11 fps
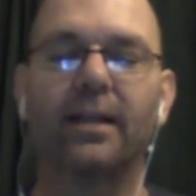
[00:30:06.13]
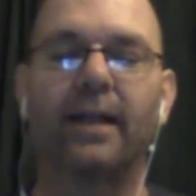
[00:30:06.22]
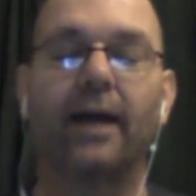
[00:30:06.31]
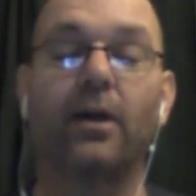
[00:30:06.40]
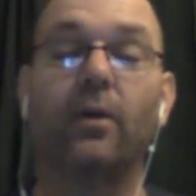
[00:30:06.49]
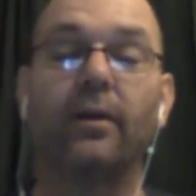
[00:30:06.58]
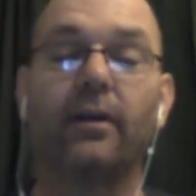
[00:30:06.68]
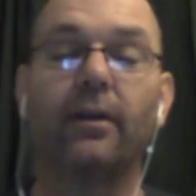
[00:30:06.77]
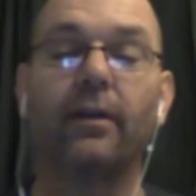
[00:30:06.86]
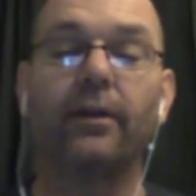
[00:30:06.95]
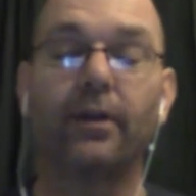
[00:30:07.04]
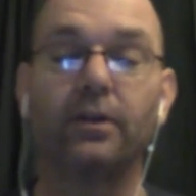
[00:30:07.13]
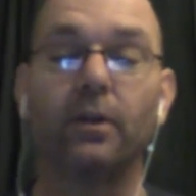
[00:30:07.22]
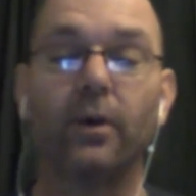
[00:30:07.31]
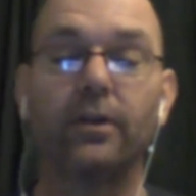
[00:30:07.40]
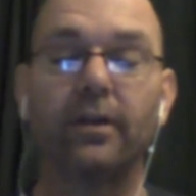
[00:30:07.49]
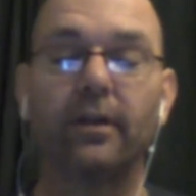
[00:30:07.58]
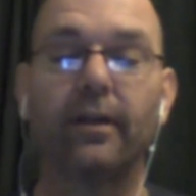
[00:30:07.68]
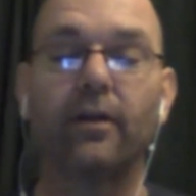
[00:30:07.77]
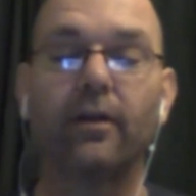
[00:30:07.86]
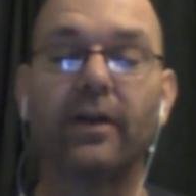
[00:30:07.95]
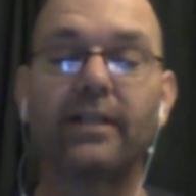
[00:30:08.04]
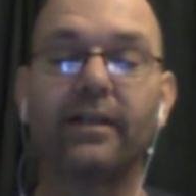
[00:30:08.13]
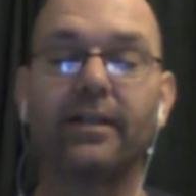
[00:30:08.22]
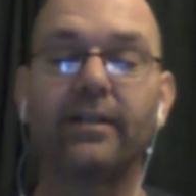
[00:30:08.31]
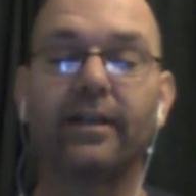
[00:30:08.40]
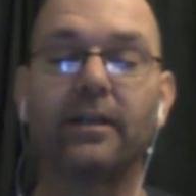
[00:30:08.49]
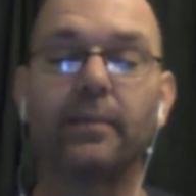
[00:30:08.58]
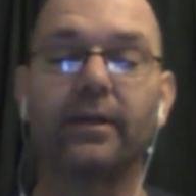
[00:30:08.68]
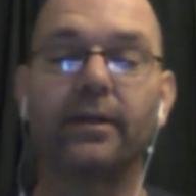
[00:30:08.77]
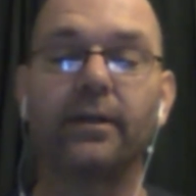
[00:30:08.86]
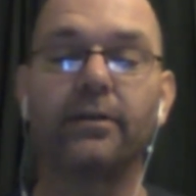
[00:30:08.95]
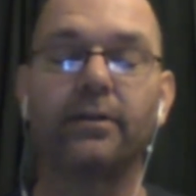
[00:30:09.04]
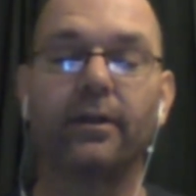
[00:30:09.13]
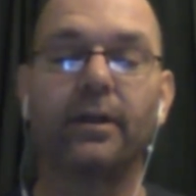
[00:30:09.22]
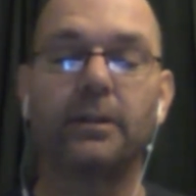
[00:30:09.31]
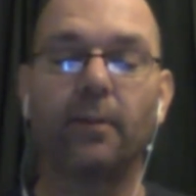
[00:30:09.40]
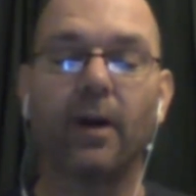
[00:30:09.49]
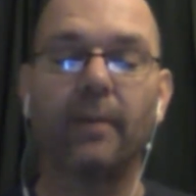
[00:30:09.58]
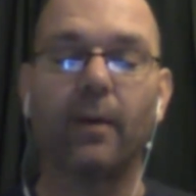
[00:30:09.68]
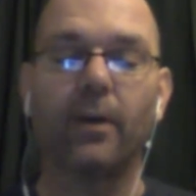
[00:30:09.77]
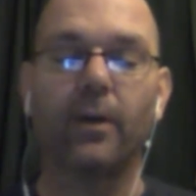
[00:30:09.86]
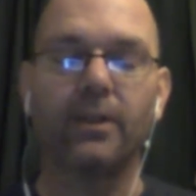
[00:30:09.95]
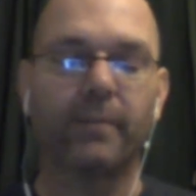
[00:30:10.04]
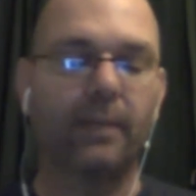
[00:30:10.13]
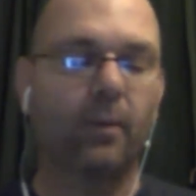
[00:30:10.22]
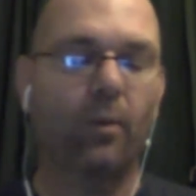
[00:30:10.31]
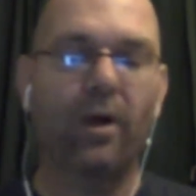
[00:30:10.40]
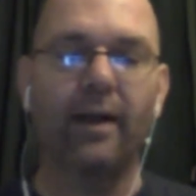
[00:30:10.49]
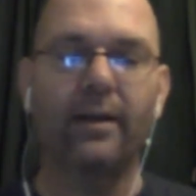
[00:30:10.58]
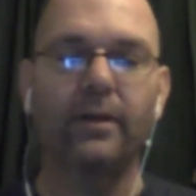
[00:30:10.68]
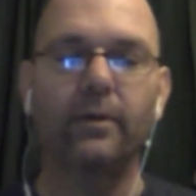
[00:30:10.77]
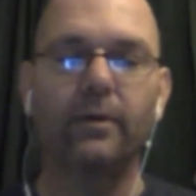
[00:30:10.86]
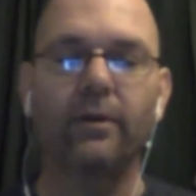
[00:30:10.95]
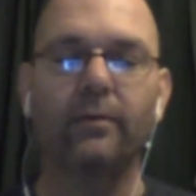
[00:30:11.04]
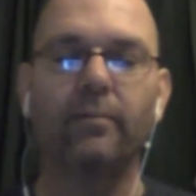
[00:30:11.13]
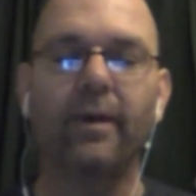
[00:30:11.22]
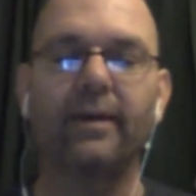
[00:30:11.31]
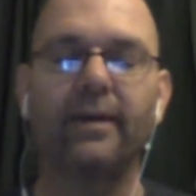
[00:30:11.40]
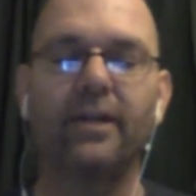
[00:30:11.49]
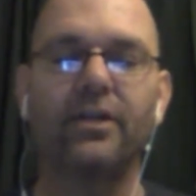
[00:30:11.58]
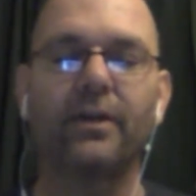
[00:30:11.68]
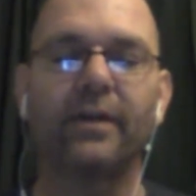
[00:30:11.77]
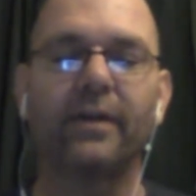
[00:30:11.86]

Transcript: Now, I know that your store is increasing in sales because you're smart about what your people want and you pay attention to it.